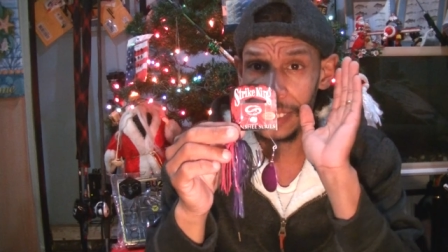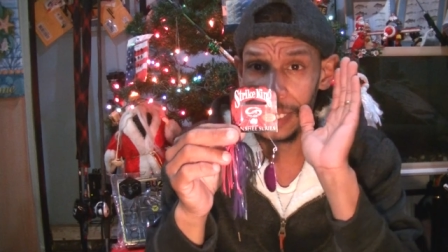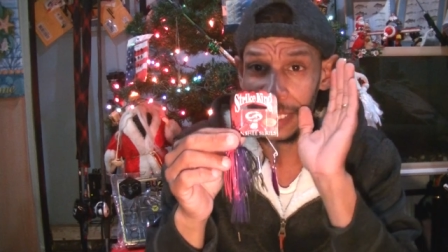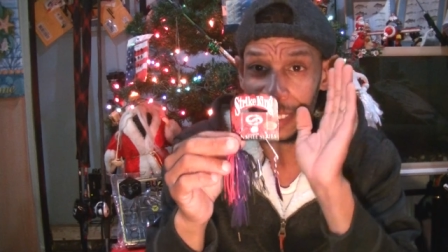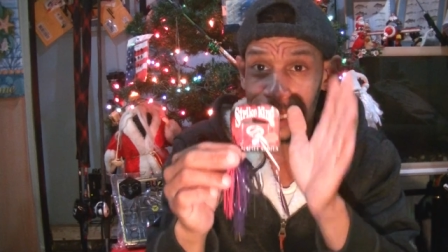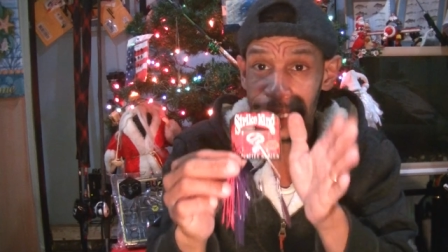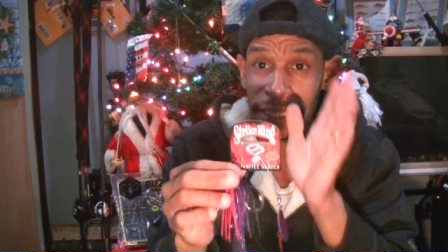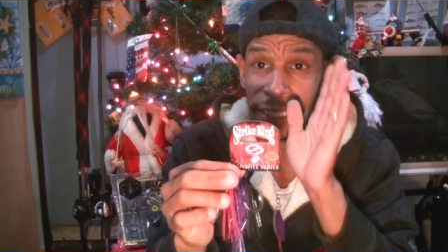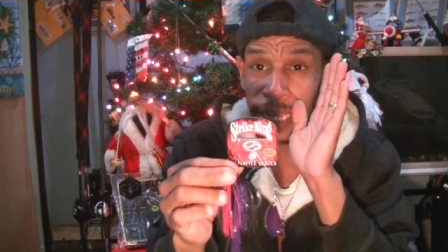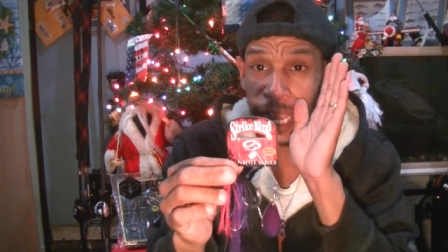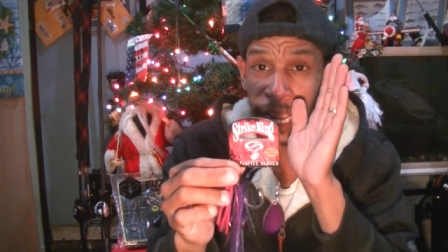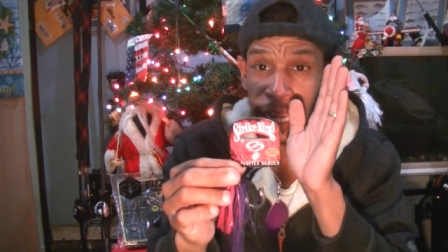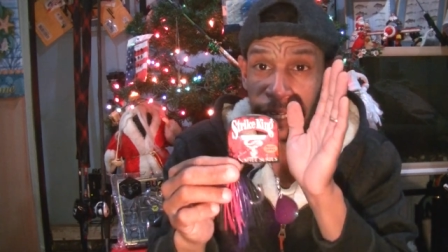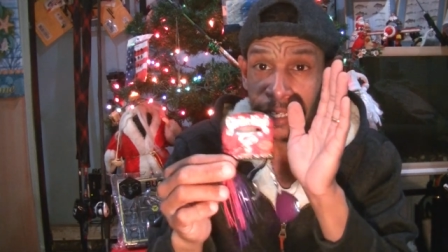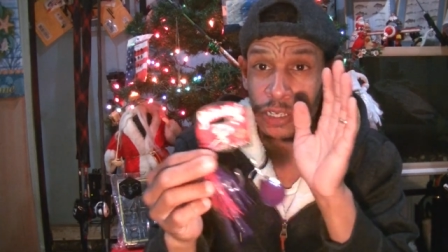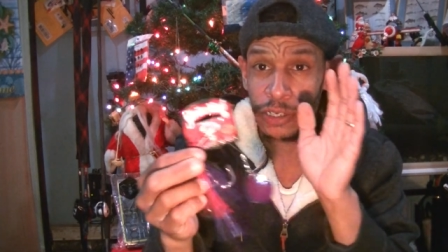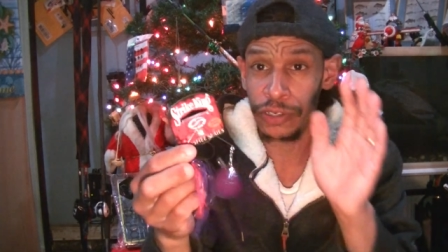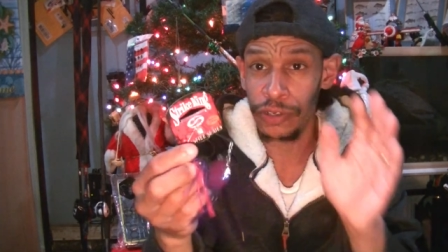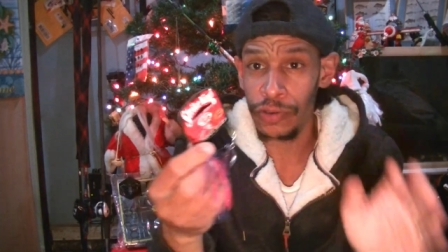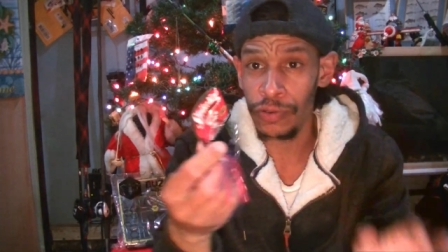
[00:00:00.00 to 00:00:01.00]
is designed
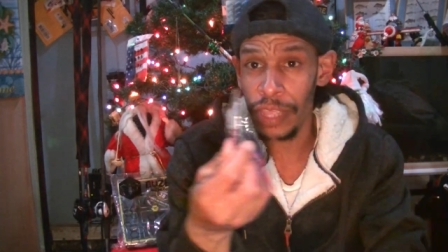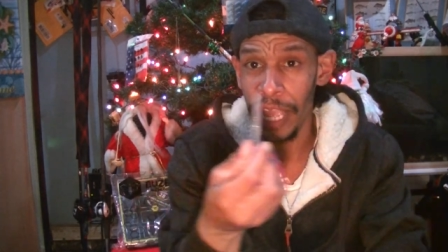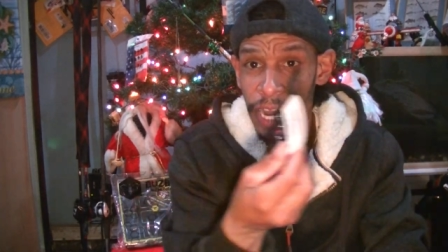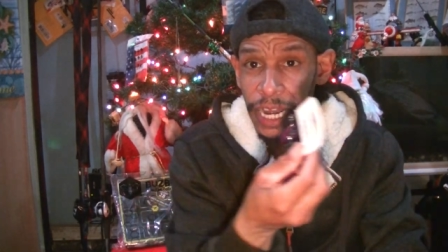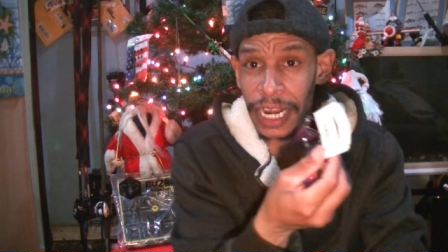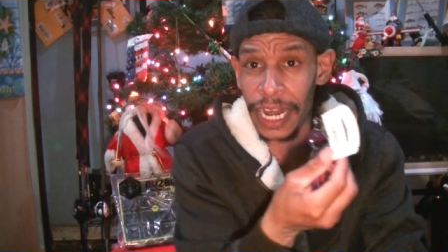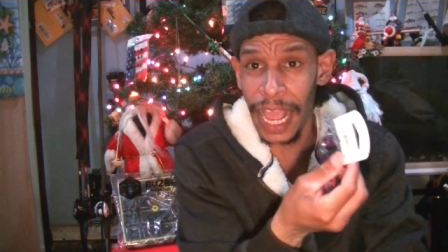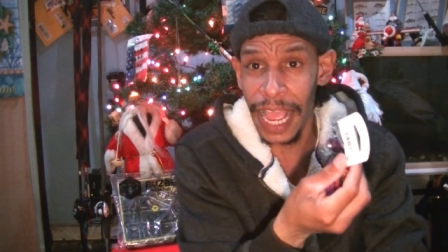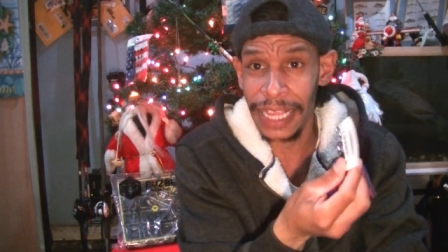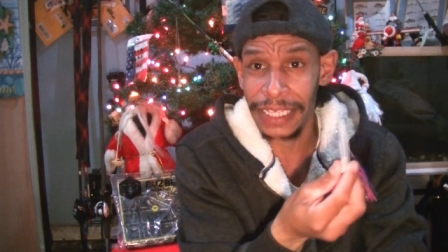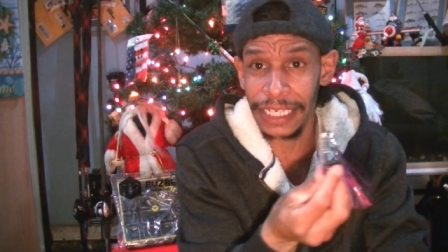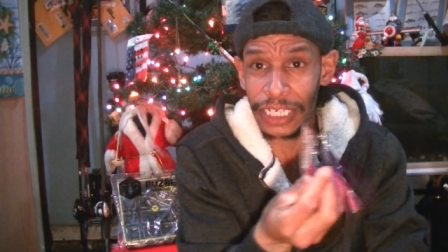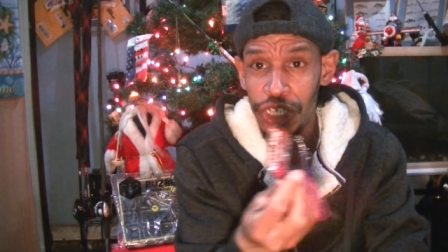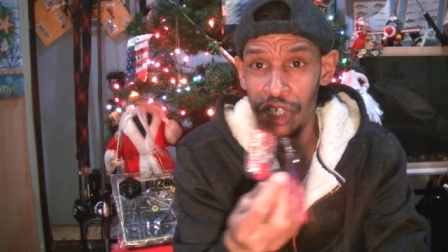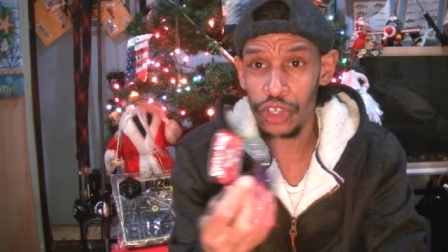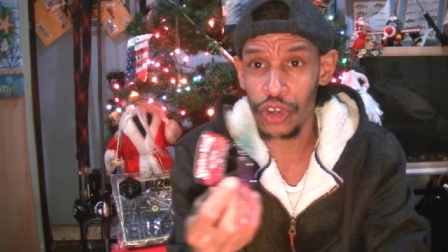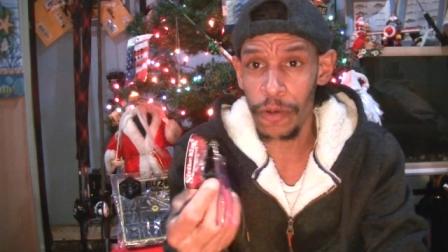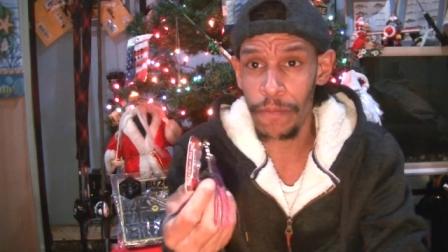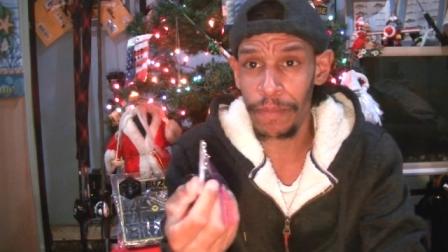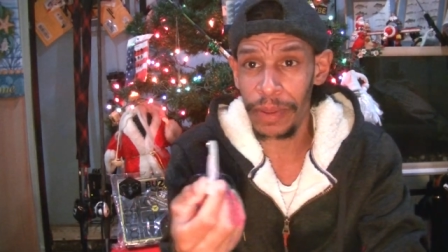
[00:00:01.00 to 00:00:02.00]
to do that. It has a
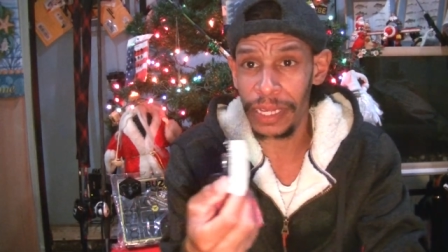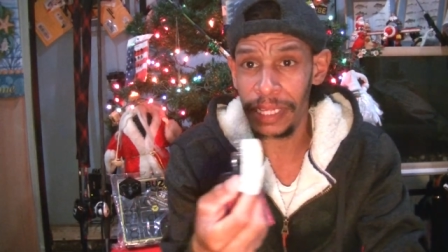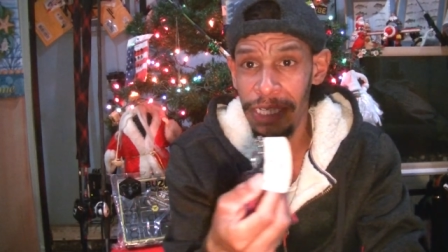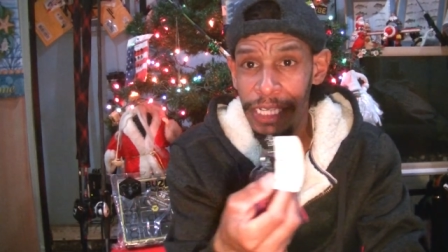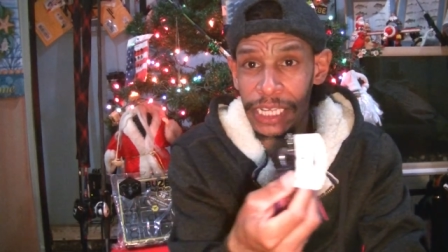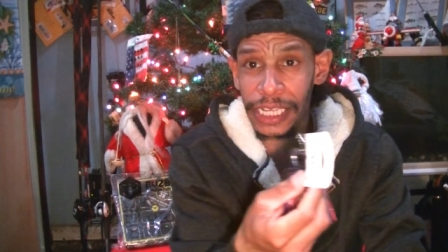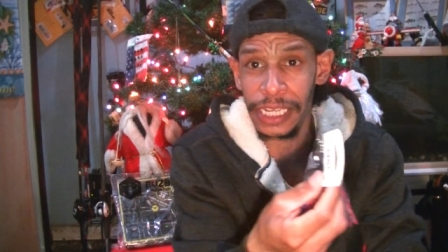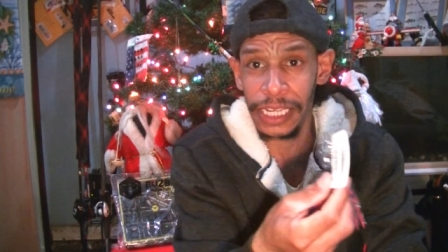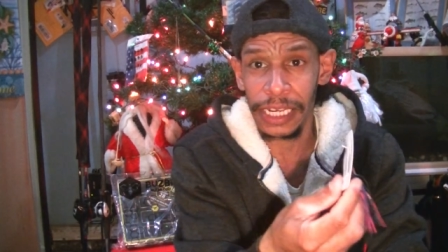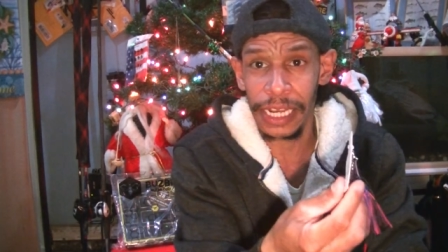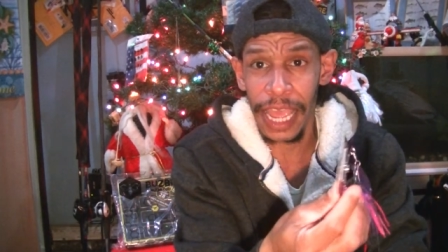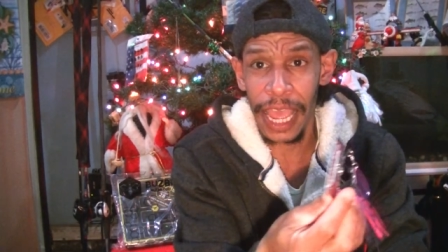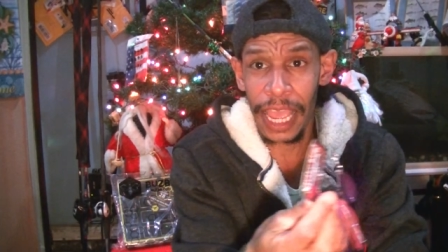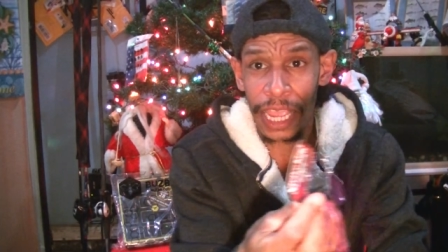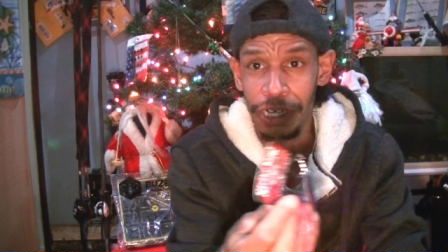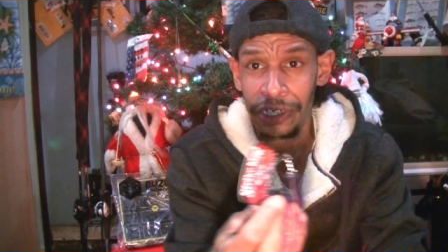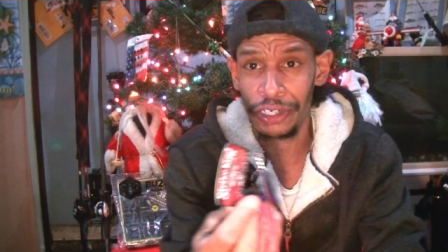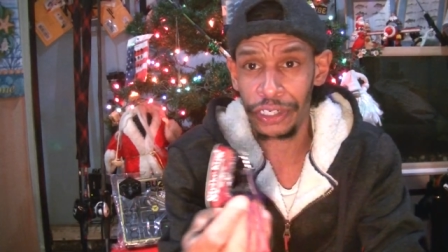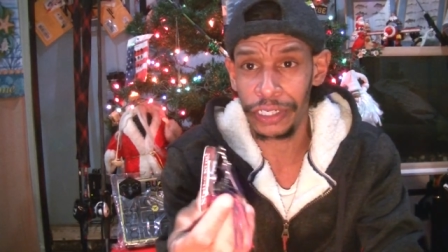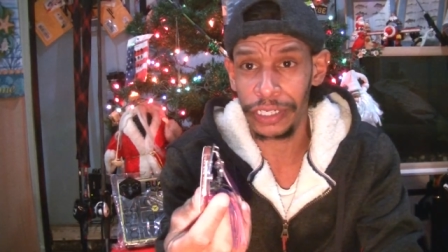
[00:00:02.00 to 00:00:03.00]
serpentine
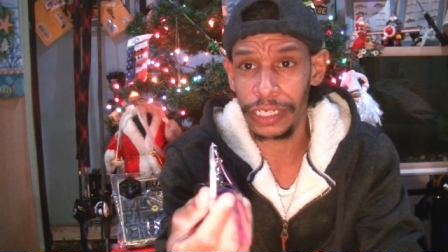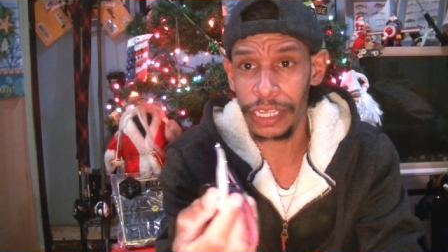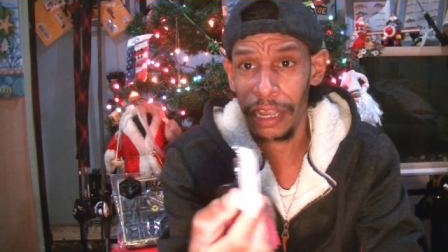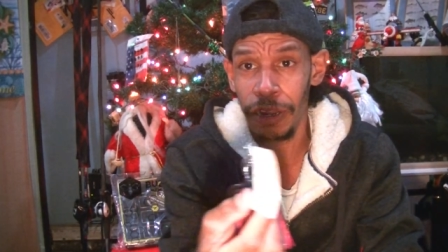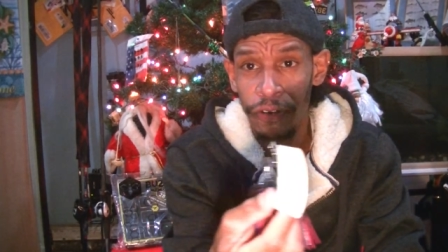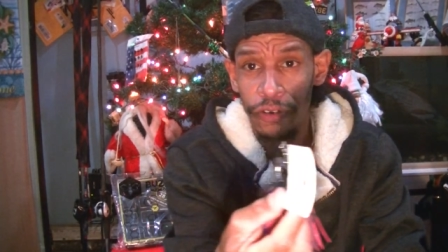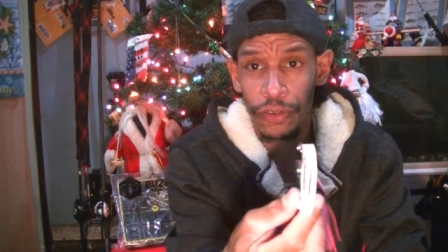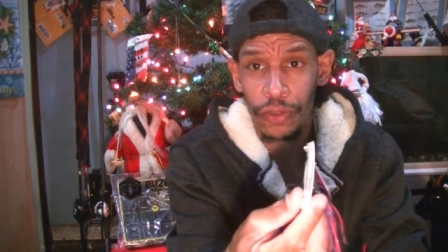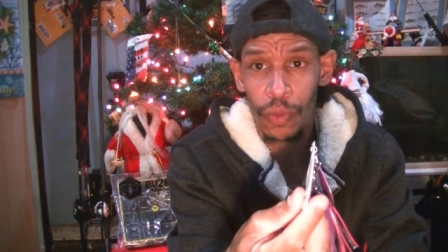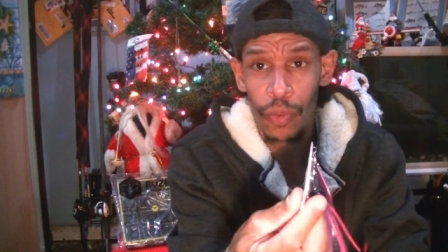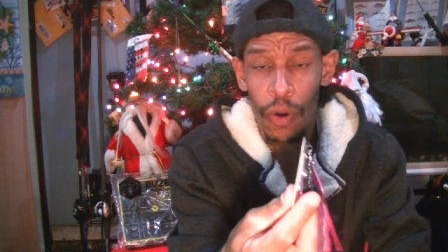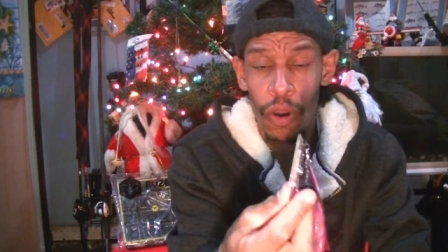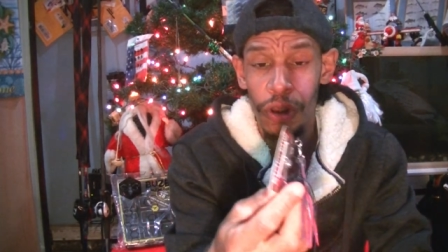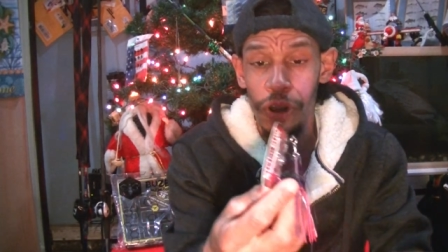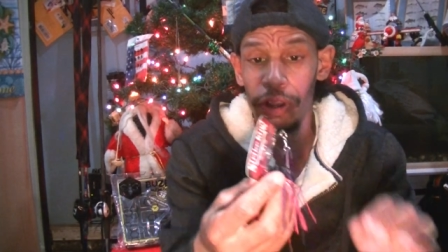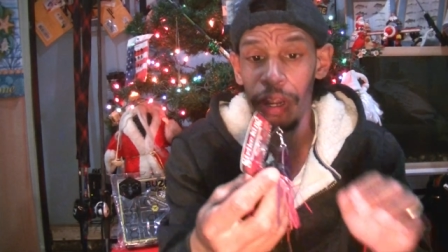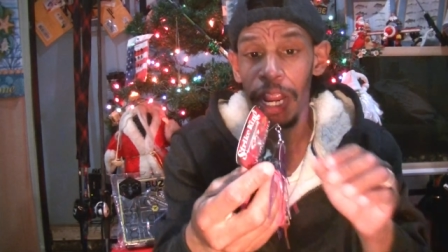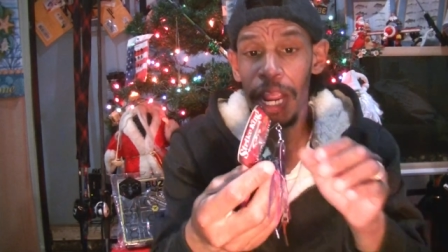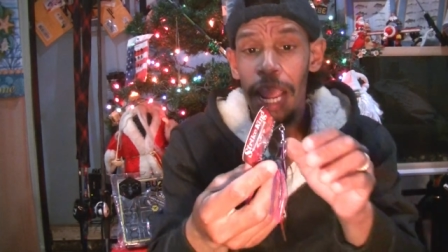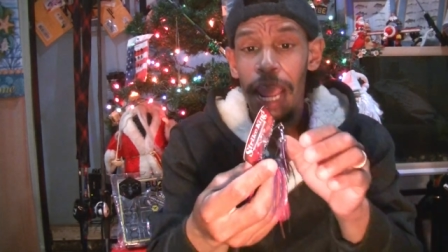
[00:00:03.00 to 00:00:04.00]
action under the
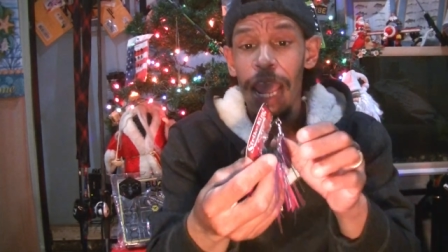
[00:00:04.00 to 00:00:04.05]
water.